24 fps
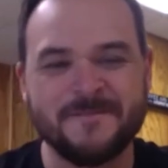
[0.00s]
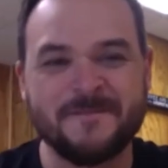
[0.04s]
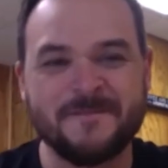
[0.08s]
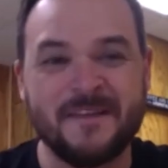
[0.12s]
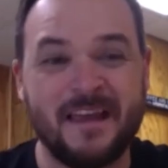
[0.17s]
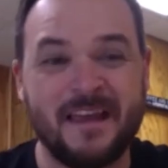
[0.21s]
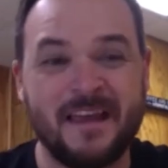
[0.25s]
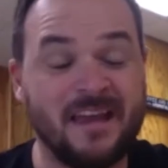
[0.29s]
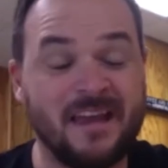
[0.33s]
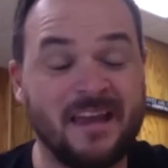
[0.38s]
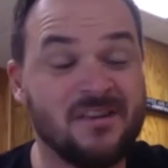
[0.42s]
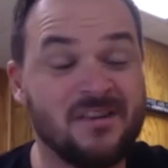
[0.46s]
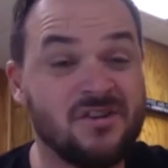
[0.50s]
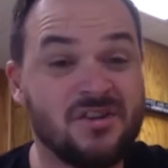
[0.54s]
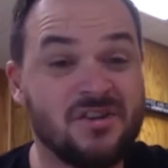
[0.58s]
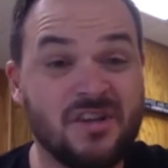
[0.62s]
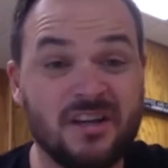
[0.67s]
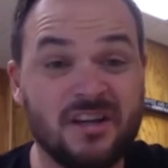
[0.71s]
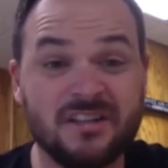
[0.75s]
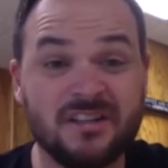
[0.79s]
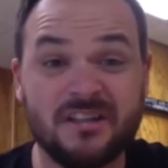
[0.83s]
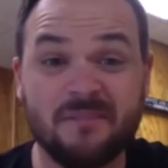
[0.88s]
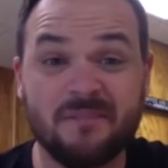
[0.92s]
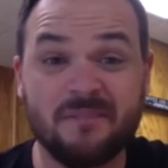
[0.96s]
And
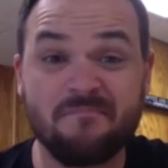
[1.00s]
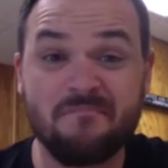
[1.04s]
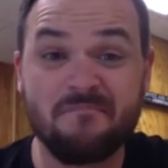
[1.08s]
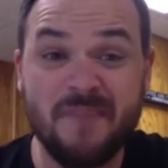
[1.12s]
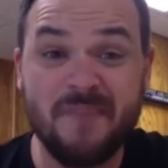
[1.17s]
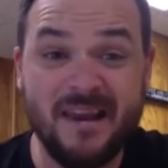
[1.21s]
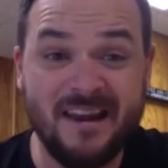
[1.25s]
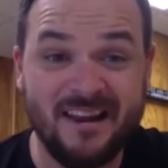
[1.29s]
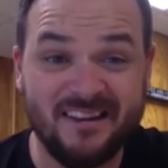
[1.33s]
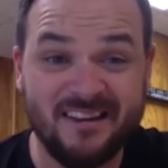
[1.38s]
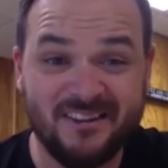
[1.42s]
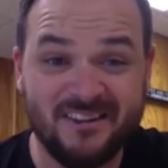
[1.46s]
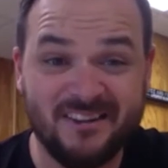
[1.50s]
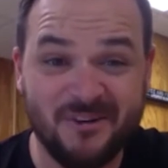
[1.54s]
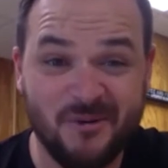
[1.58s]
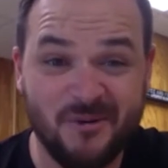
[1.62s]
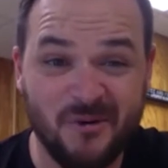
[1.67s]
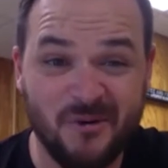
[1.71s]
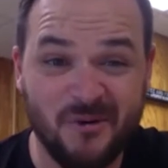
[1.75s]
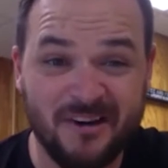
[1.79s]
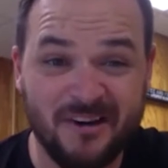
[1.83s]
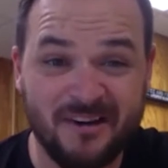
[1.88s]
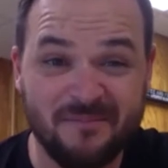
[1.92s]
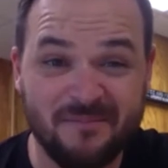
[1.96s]
just a minute,
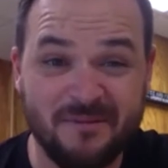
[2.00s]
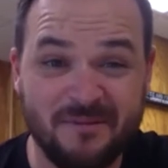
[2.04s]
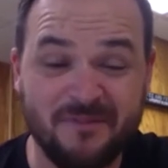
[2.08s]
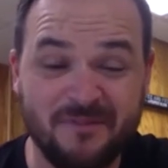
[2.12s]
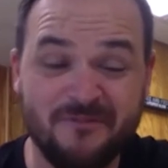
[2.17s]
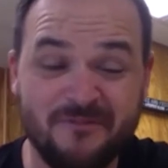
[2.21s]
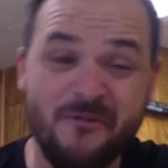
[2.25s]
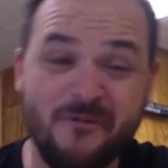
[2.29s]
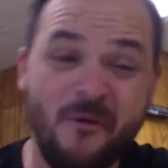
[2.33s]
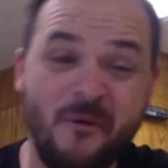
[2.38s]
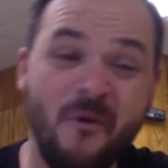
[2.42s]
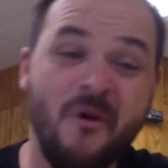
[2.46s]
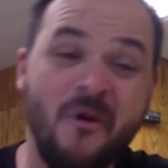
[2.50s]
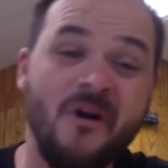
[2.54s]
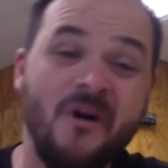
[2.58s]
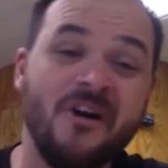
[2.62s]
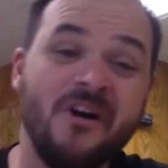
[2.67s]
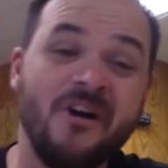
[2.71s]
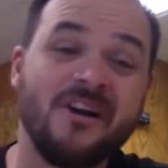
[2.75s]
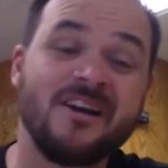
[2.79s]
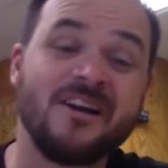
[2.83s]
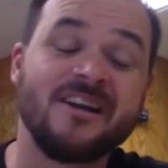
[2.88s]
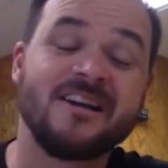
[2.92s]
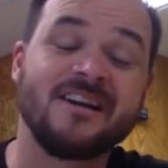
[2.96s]
Courtney, before
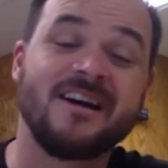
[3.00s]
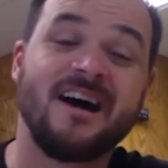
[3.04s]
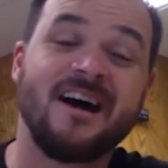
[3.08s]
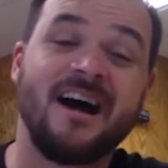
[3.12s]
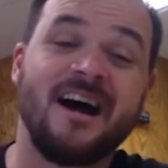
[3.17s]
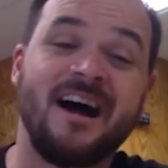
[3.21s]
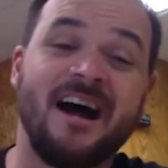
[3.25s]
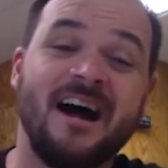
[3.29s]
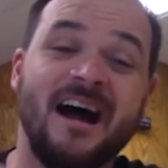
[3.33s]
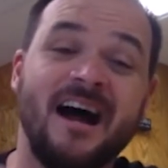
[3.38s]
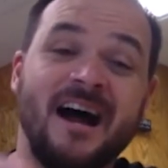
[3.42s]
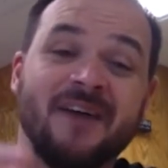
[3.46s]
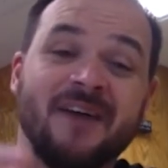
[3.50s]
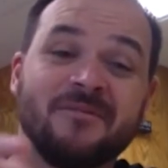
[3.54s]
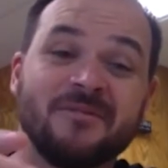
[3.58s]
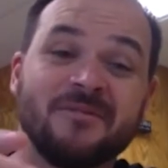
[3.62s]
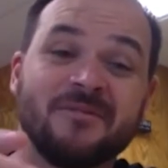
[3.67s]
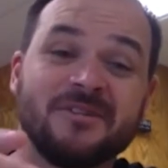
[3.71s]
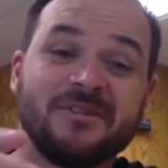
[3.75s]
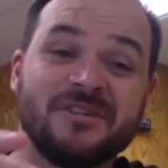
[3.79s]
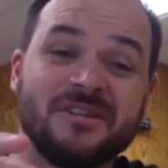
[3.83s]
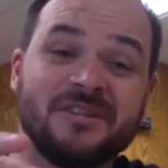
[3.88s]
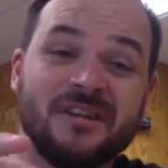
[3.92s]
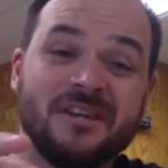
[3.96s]
I
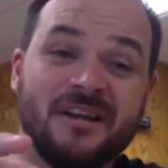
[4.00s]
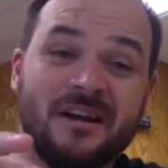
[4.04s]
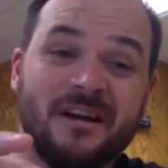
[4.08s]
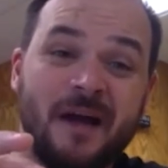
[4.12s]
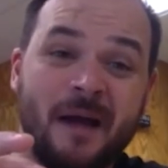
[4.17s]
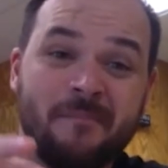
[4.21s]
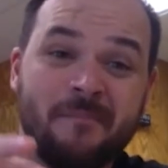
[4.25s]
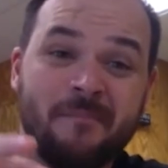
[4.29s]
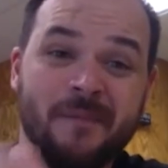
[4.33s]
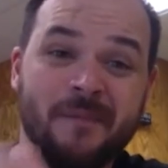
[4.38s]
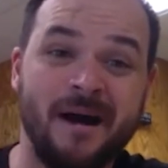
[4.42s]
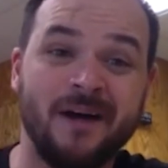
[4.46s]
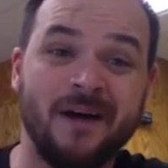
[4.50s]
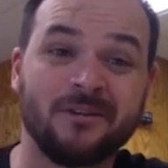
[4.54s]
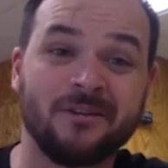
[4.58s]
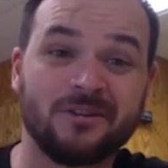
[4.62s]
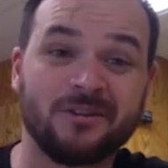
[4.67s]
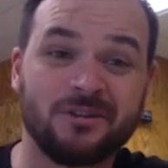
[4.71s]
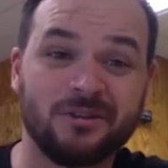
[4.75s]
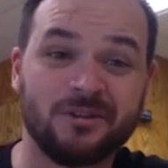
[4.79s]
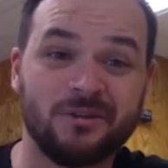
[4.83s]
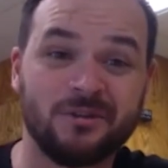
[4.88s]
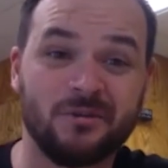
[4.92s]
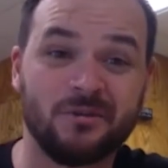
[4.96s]
was about
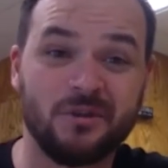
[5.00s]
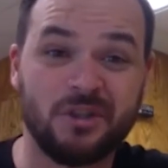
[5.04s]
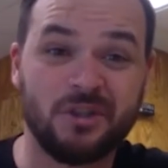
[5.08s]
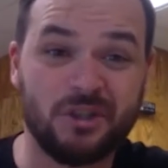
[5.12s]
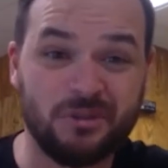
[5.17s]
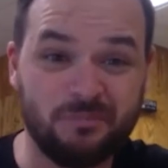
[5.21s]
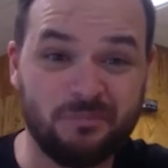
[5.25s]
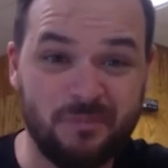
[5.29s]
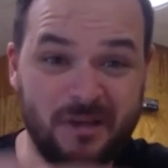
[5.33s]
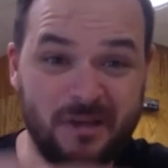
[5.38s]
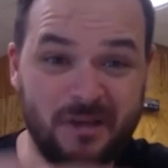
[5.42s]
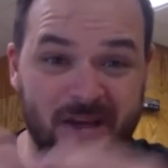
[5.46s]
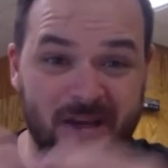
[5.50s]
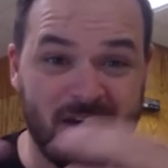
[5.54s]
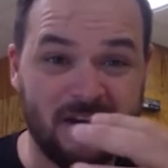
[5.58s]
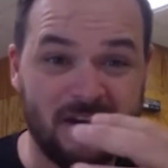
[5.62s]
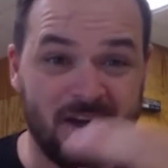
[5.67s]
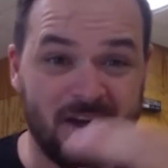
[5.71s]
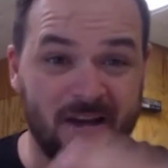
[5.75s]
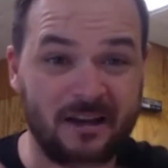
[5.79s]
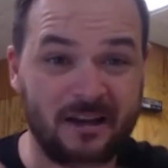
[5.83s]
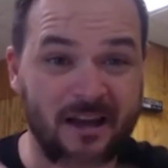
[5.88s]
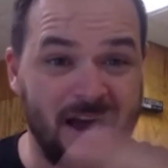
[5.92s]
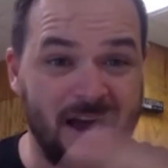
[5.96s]
to speak
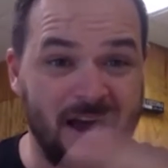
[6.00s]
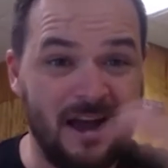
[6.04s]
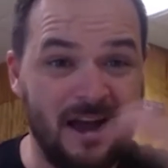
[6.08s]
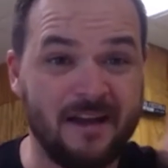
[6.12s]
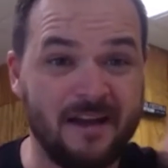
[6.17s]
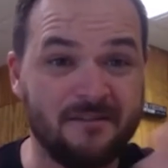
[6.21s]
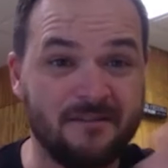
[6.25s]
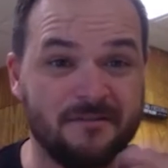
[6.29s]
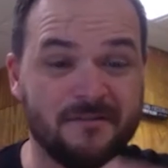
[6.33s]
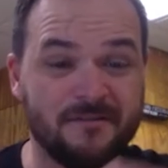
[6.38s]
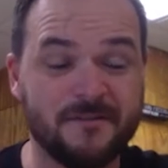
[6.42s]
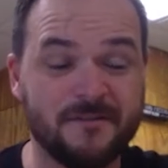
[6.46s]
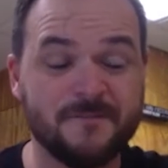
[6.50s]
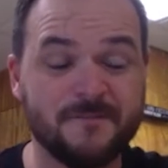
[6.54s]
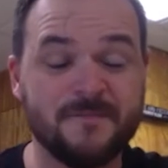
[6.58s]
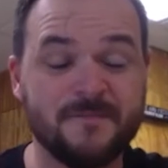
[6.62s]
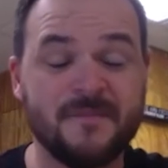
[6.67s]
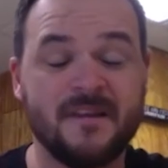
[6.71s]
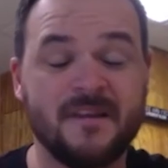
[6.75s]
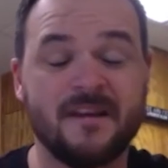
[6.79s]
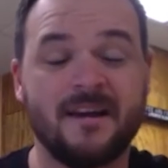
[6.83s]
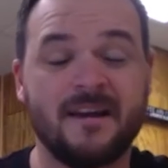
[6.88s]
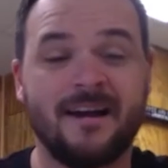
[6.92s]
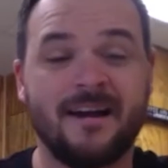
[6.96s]
live,
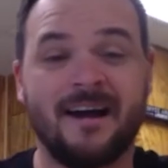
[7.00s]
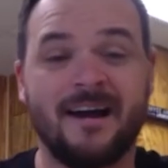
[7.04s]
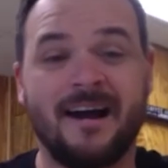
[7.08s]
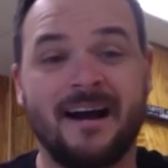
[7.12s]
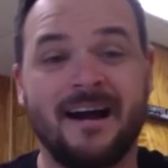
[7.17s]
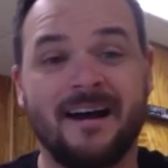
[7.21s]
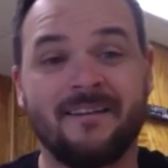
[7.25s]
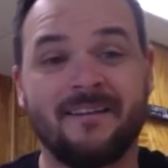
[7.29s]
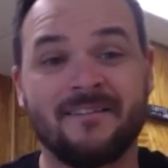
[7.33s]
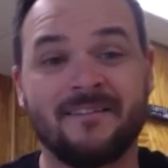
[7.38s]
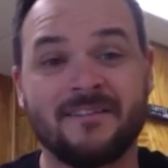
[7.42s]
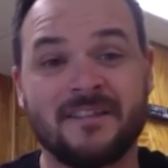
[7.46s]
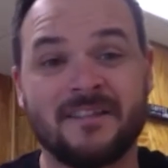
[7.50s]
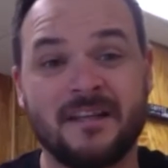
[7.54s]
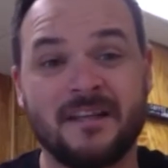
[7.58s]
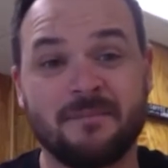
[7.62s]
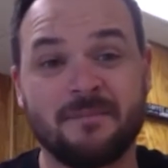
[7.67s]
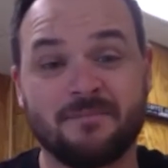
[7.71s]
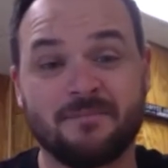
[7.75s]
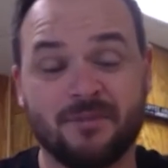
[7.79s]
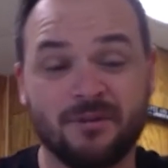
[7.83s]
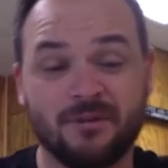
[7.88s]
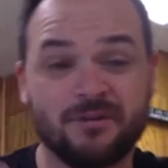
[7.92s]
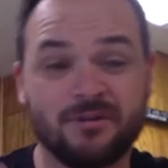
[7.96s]
the
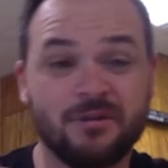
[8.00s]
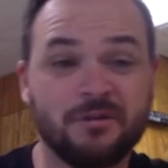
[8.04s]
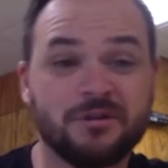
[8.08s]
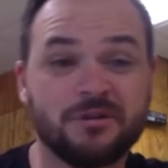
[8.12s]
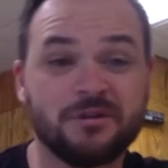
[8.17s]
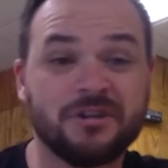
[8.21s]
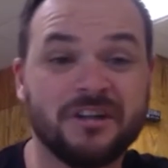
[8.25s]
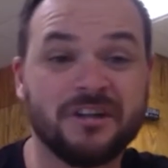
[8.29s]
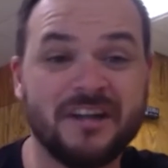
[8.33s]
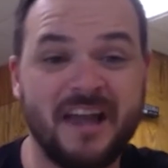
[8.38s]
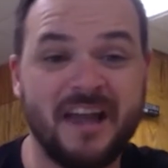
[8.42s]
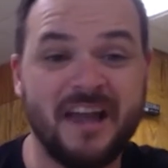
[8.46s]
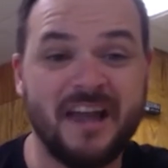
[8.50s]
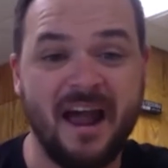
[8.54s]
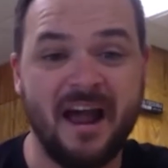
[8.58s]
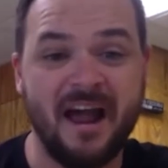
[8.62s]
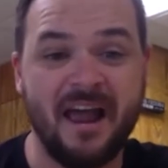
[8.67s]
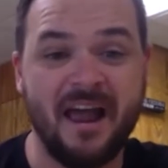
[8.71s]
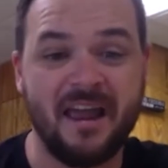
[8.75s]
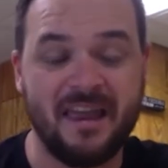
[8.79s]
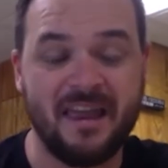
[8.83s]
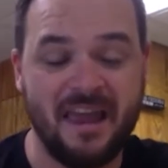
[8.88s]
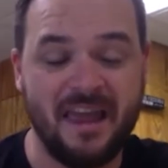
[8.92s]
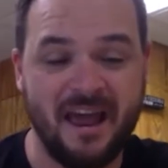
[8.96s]
producer
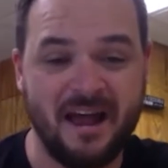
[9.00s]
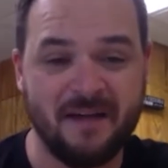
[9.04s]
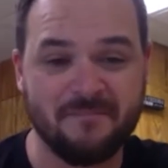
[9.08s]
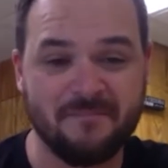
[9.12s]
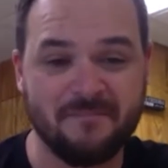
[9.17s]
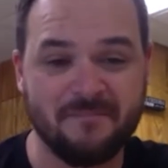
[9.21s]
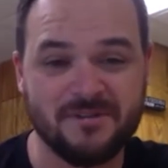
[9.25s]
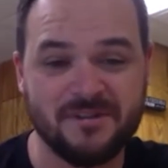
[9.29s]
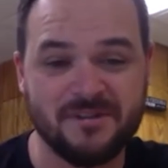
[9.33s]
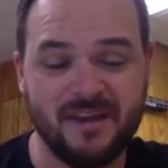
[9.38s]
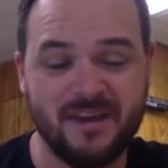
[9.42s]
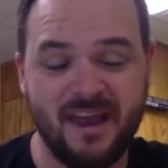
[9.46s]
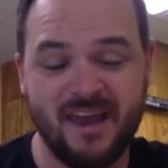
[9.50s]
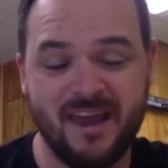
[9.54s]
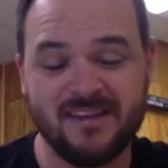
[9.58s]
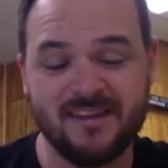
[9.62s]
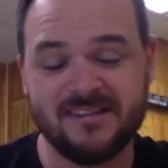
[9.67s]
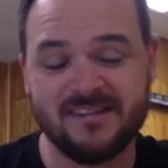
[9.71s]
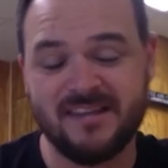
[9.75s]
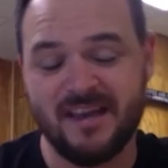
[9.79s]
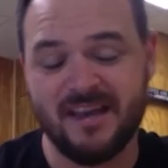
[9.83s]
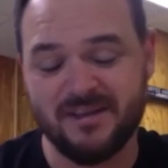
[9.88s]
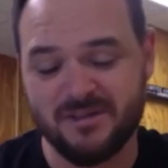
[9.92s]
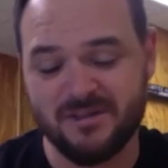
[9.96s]
comes and
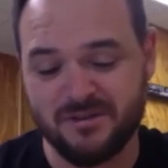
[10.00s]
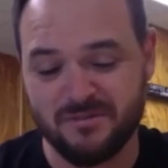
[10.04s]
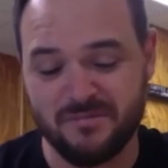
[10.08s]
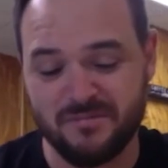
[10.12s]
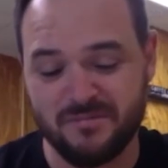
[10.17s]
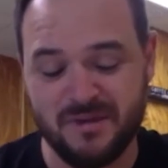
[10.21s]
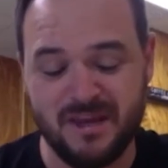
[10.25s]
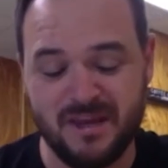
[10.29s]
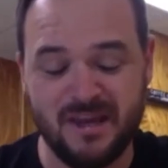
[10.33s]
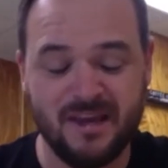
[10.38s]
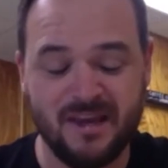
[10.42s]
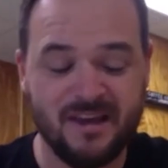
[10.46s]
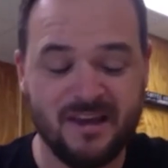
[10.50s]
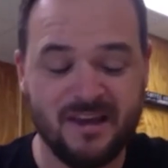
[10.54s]
says to me,